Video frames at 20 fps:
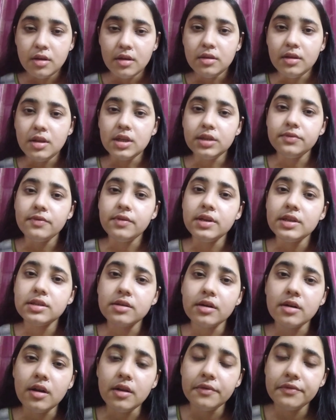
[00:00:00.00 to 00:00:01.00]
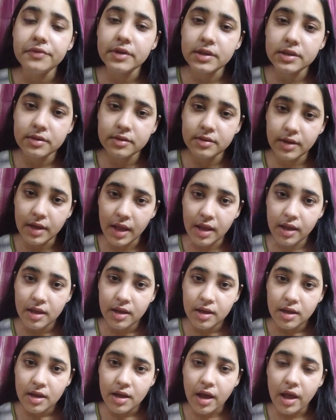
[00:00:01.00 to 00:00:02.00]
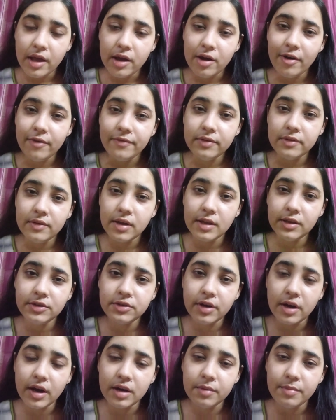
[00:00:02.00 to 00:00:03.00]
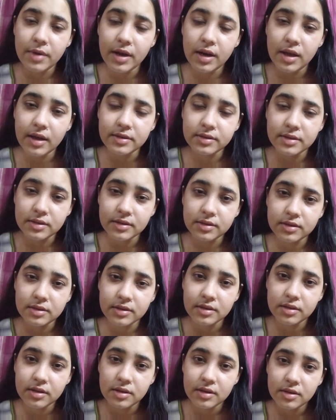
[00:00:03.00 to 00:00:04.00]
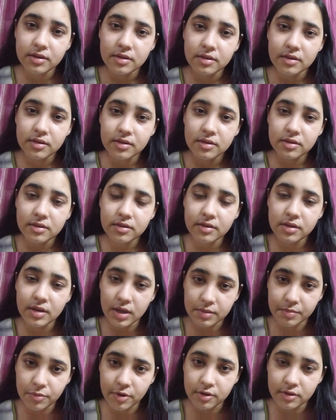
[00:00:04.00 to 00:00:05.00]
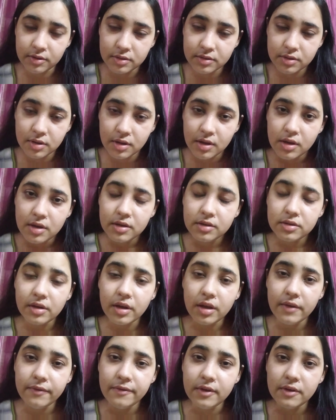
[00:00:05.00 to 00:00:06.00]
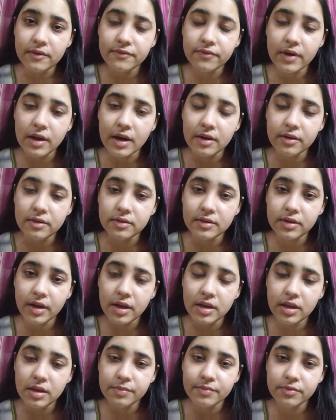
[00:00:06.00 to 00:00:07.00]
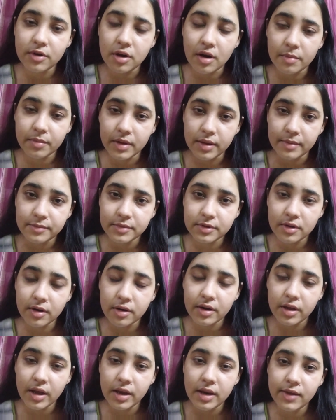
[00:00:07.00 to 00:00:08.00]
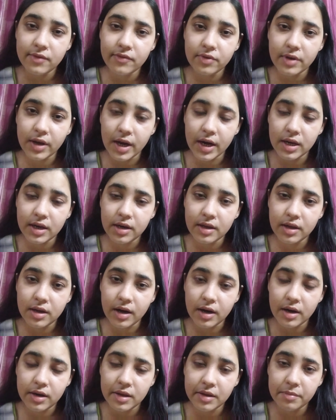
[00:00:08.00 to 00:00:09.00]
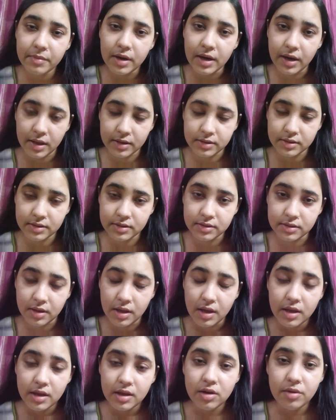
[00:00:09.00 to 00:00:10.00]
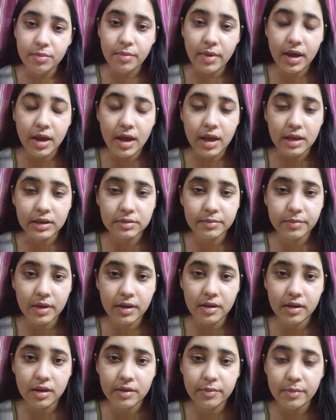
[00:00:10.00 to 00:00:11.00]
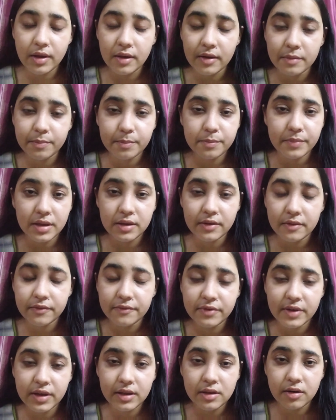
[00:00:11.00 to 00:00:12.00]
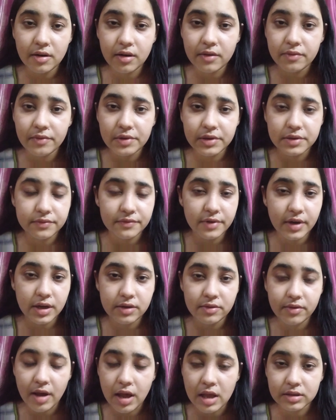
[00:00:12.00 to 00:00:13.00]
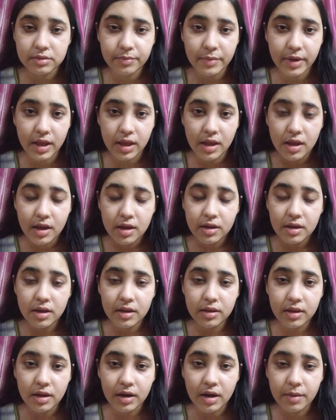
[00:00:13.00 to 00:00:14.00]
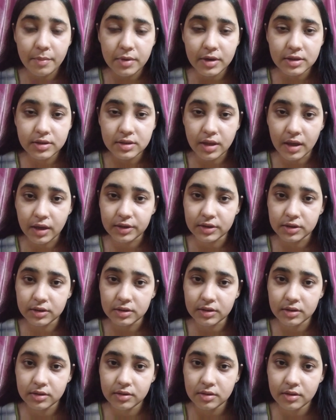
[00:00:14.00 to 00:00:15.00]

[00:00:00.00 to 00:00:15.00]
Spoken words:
This was all for today. I hope you enjoyed my lessons to the utmost. So if you found any problems or any query regarding my lessons, you may ask me. You may feel always free to ask me in the comment section.